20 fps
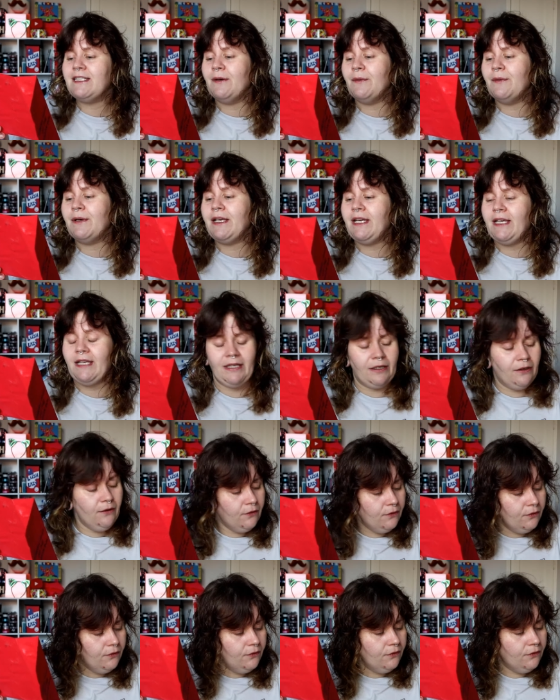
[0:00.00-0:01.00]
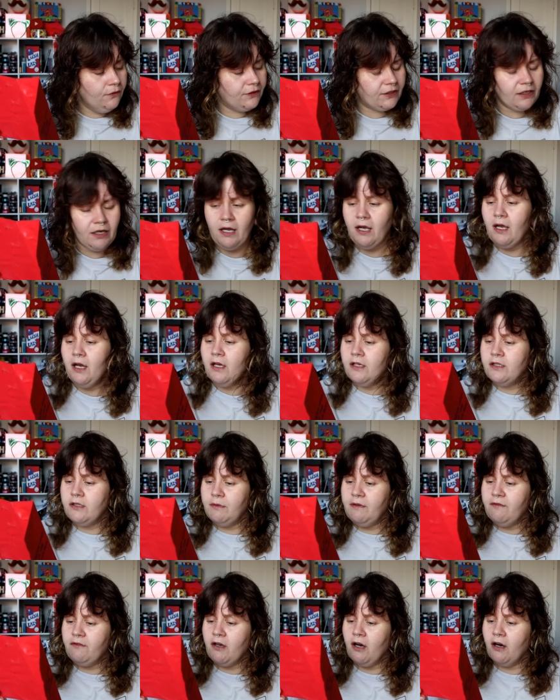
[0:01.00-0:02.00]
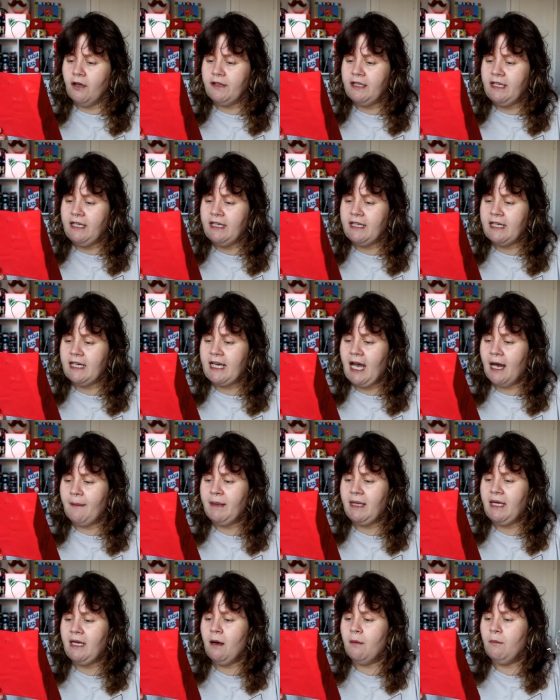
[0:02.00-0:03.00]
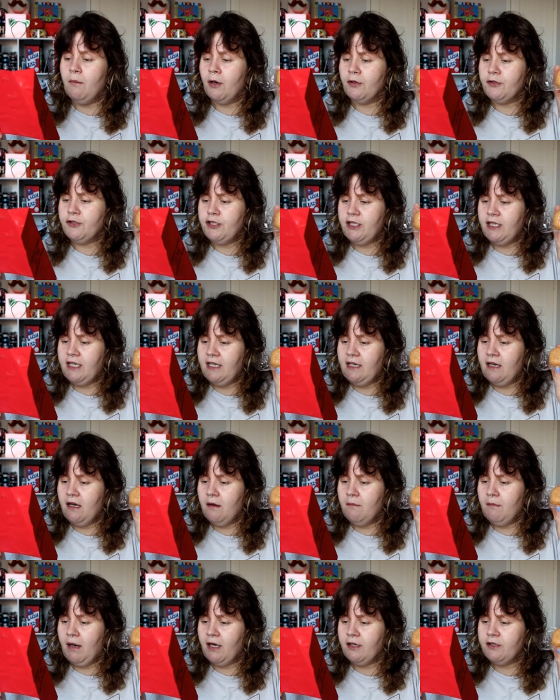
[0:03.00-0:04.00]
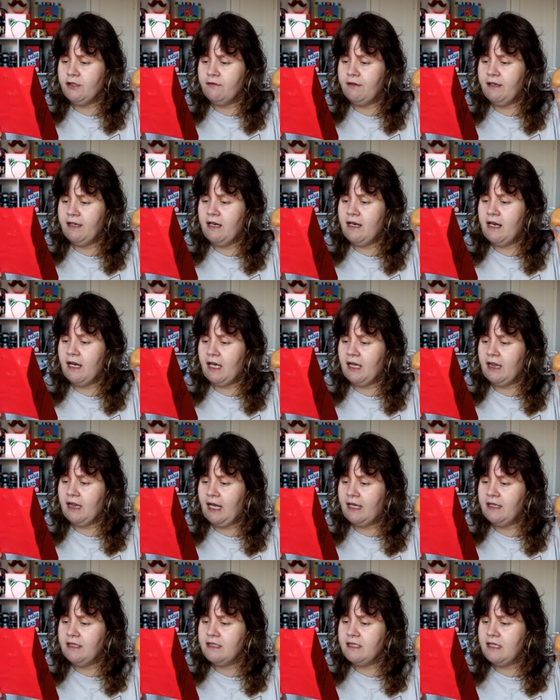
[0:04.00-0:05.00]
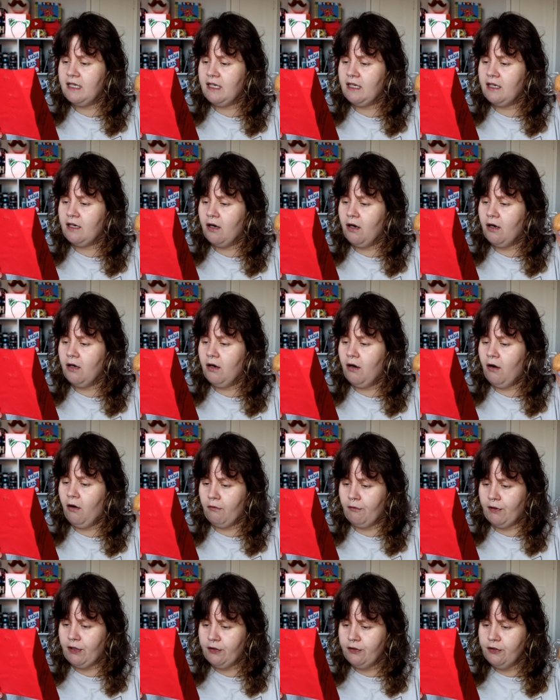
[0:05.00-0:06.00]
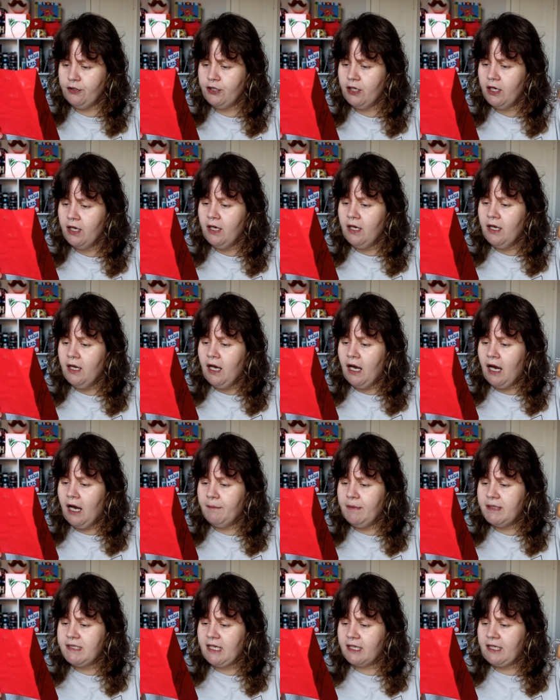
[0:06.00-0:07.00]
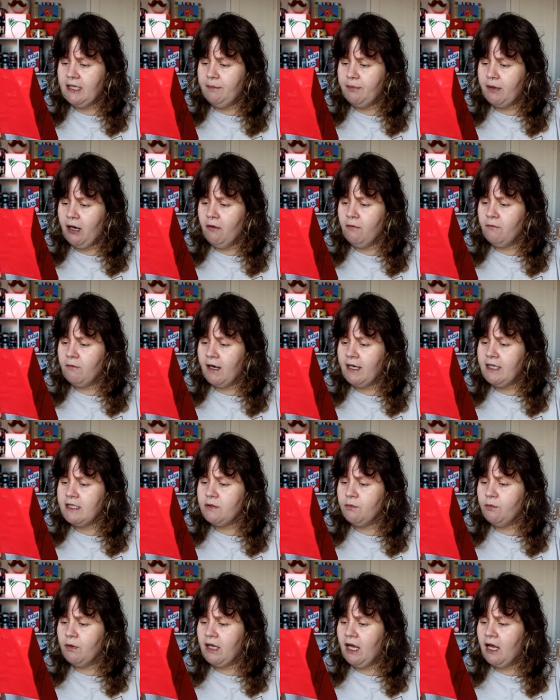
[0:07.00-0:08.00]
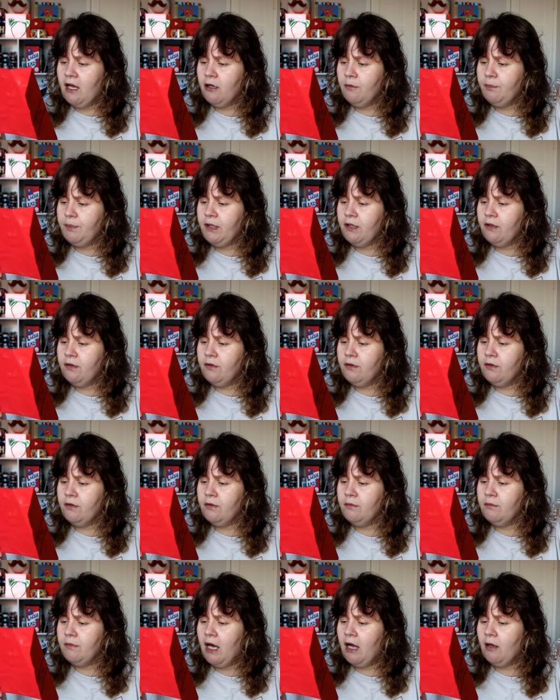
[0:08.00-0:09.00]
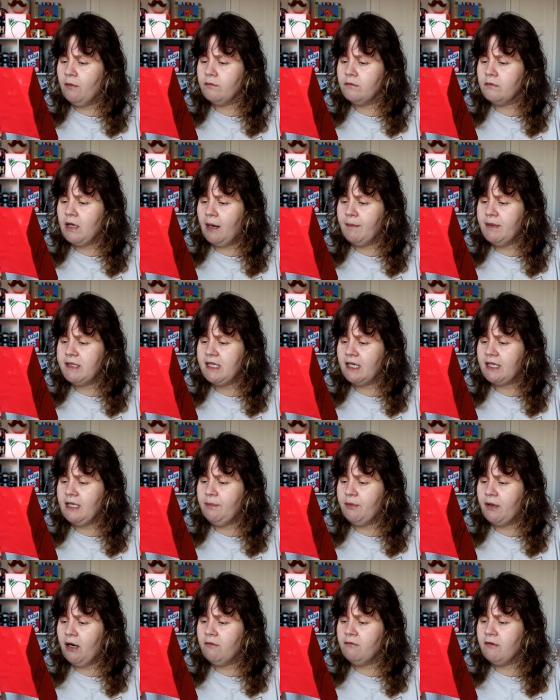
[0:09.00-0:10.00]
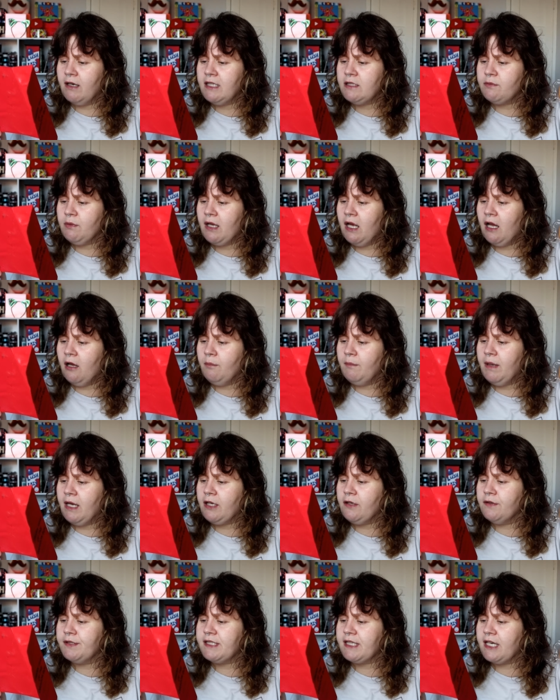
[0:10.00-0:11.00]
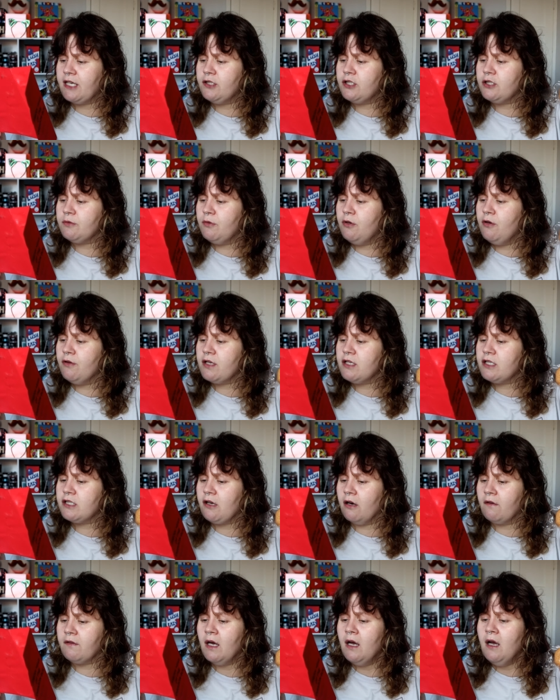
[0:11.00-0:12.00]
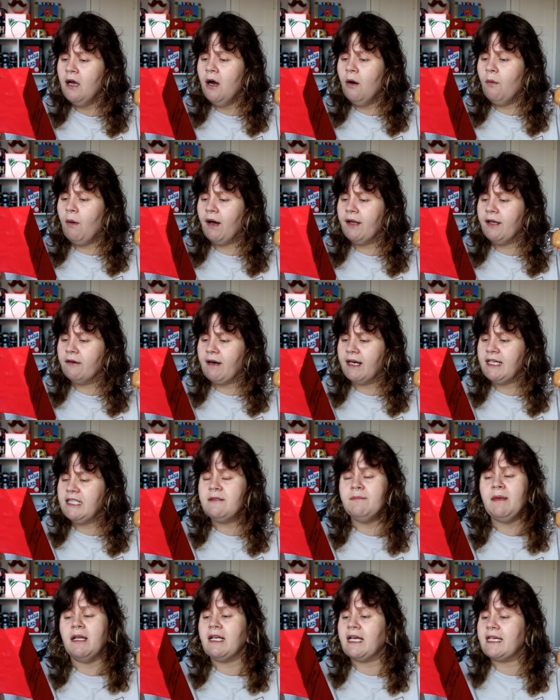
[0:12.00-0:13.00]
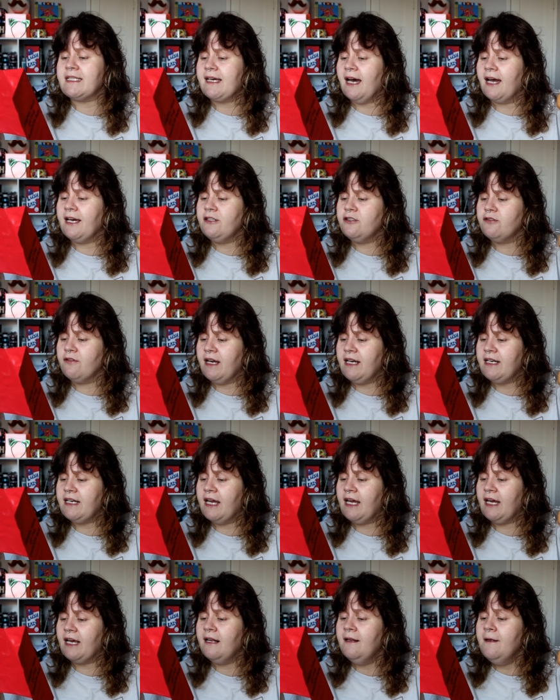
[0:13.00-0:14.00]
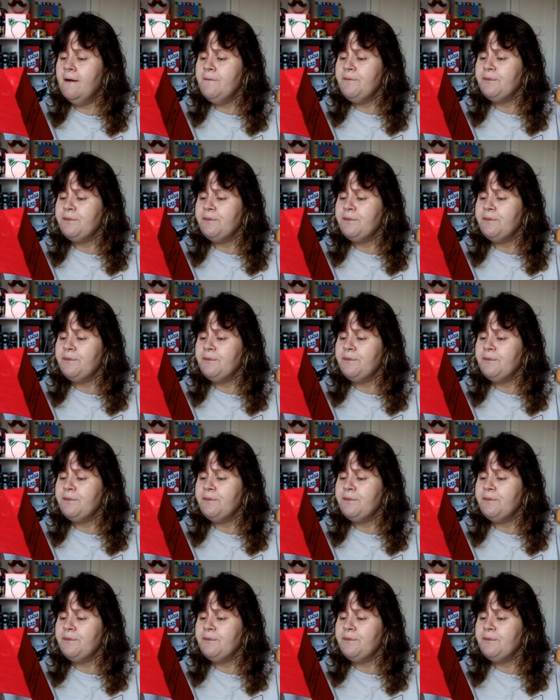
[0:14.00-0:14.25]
so cute. So we've got the Kagami Mochi Mandarin Cleansing Orange. Amazaki brown rice will help you, help Amazaki brown rice will help make your skin smooth and soft while the rice milk is hydrating